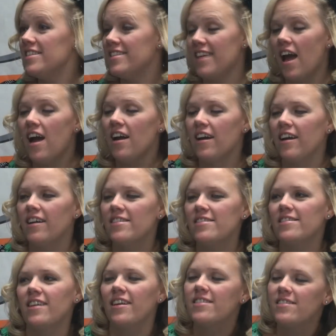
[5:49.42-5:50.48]
It is, yeah.
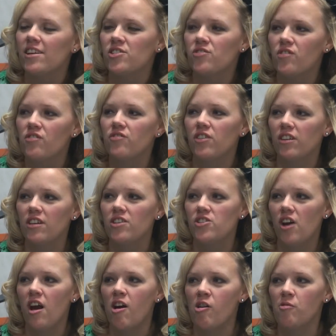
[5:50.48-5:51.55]
It's such a fulfilling
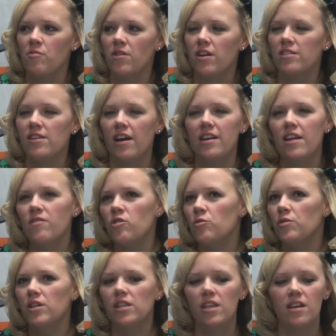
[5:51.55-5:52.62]
job because I
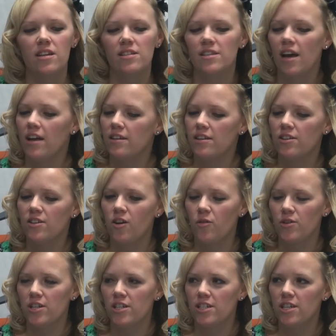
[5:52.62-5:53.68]
never really intended to
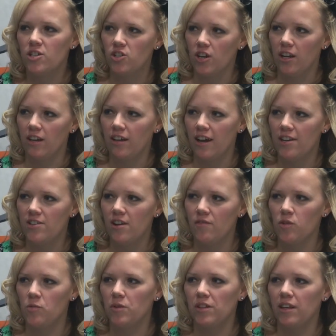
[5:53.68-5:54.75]
go into teaching. I
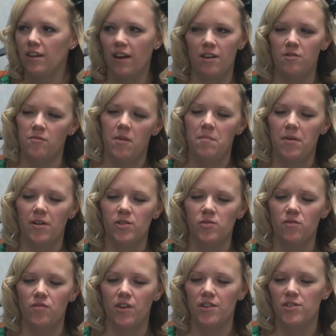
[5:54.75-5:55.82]
never really, I don't know, my
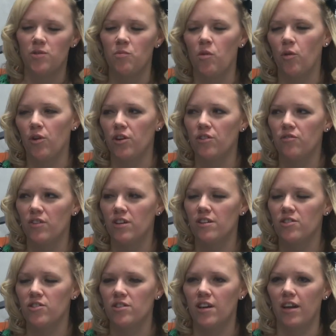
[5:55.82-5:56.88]
parents were very supportive
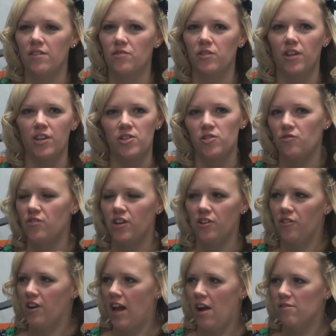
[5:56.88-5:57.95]
and just kind of were like, she'll
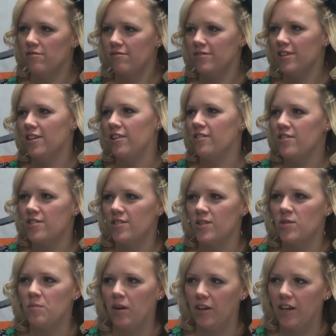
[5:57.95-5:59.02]
figure it out. She's
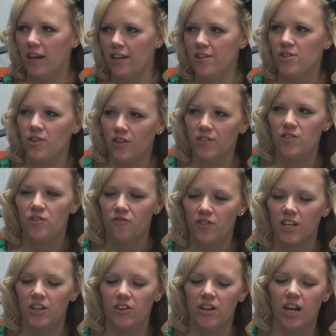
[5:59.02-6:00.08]
a smart kid. She'll
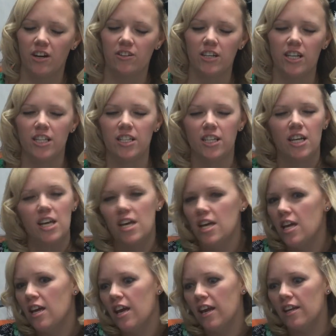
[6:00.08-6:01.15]
figure it out. And
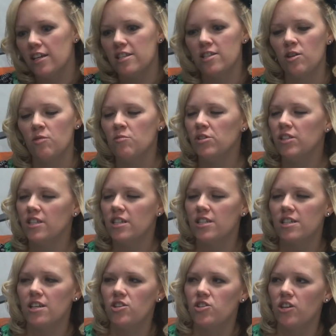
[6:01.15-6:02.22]
I stumbled into
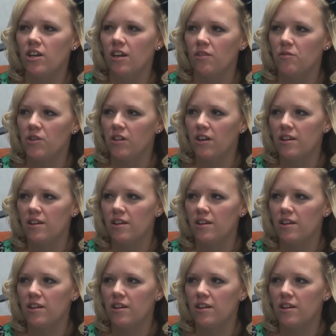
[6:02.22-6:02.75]
teaching and